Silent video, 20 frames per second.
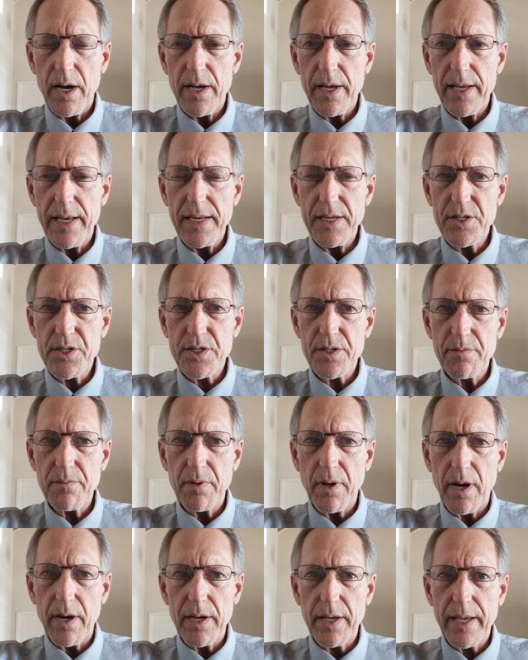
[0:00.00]
He's
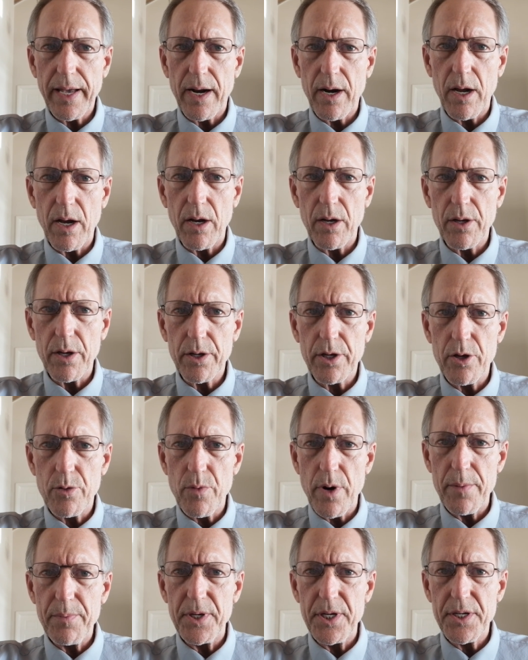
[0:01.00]
got a good
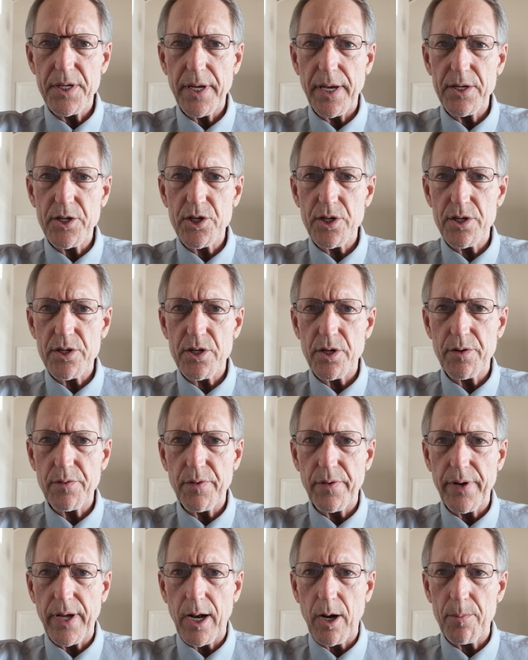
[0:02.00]
reputation as a
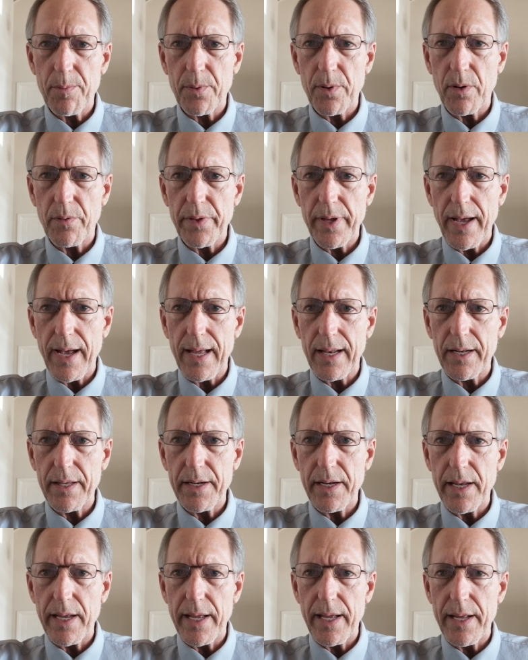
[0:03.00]
developer on the
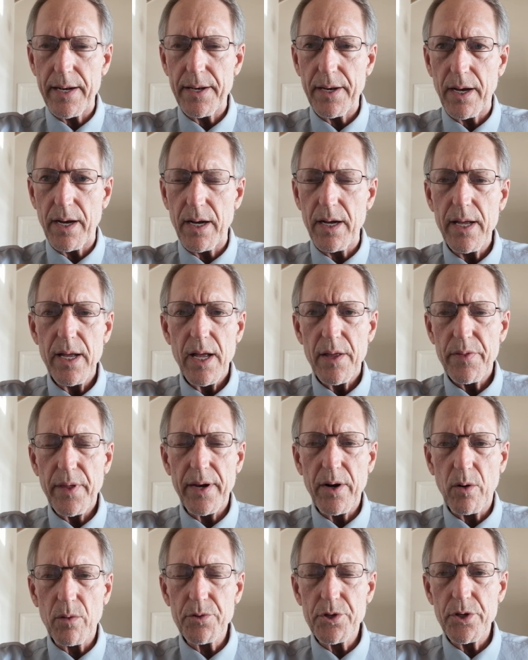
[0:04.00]
island, and they
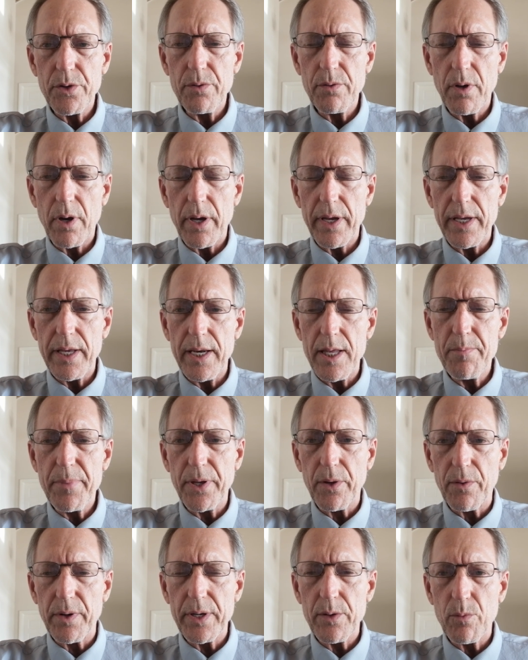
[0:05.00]
don't do any
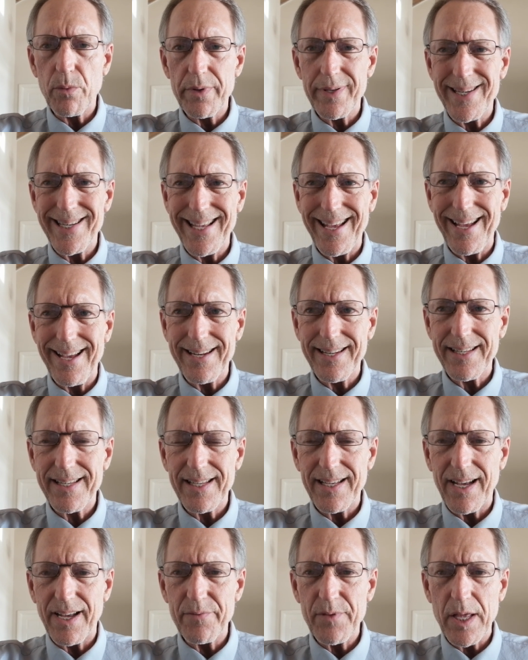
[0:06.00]
building with debt.
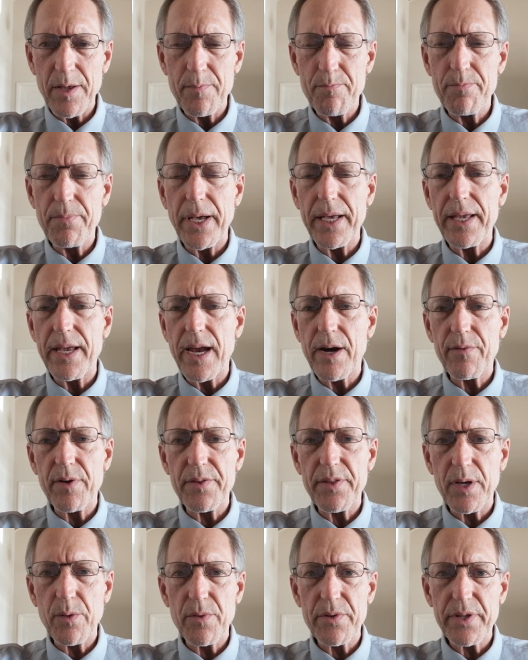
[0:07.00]
They pay
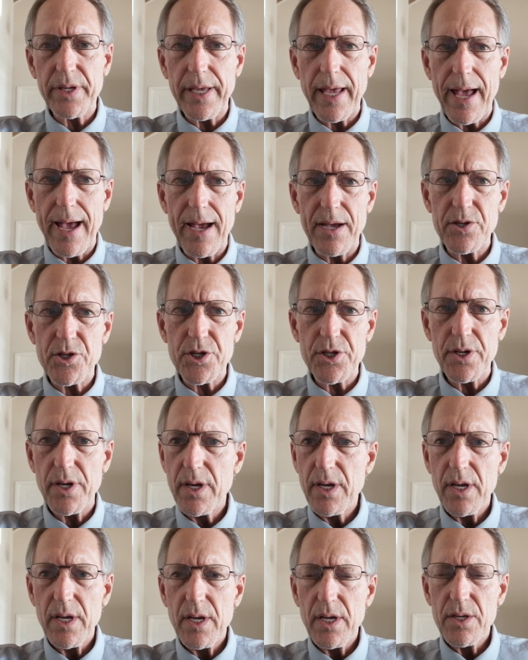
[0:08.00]
everything with cash,
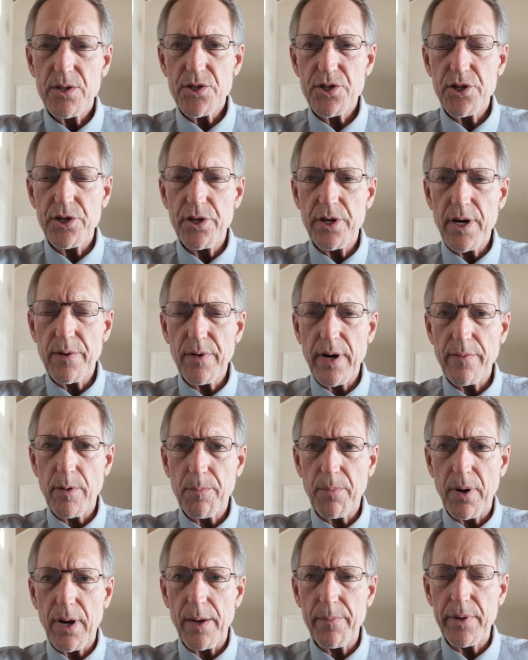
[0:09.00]
so you never have a
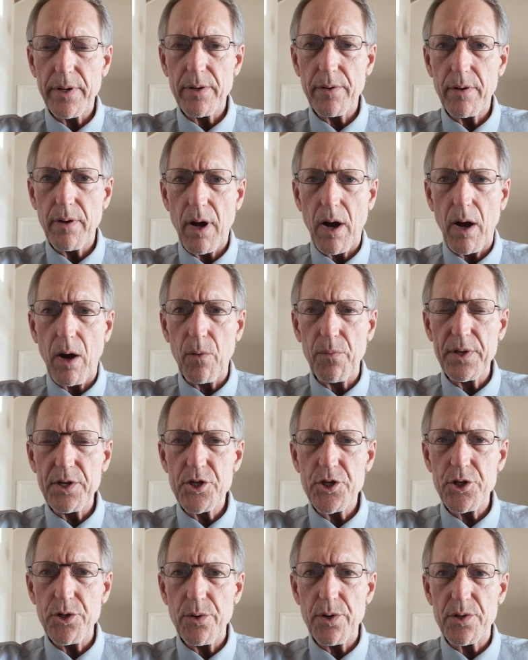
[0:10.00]
problem. And all
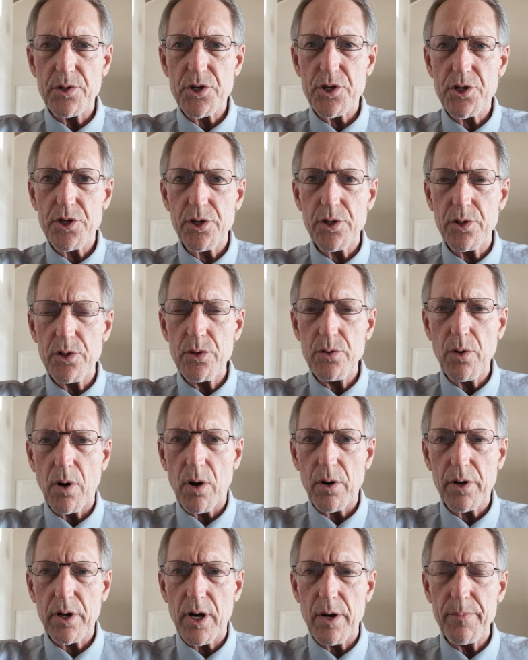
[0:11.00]
these units, too,
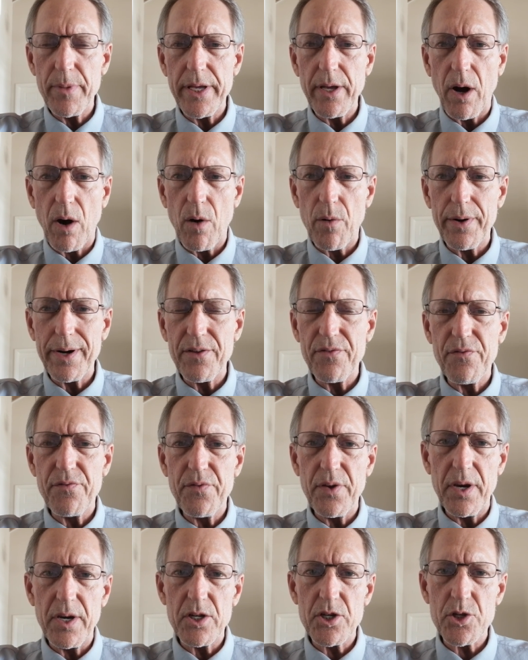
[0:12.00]
are going to be already
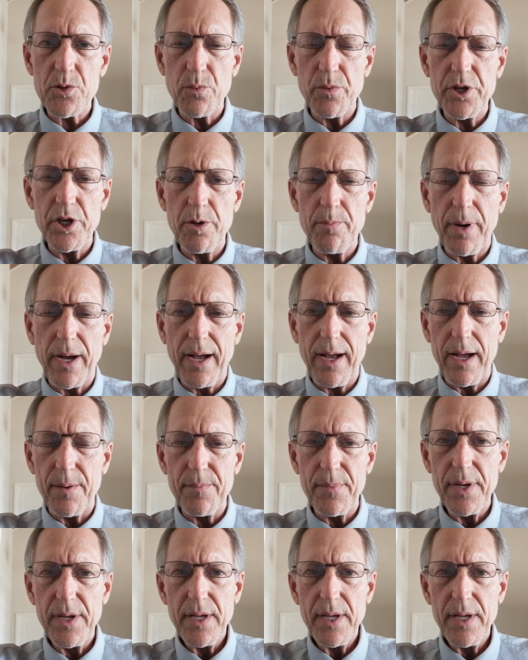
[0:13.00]
finished when you buy them,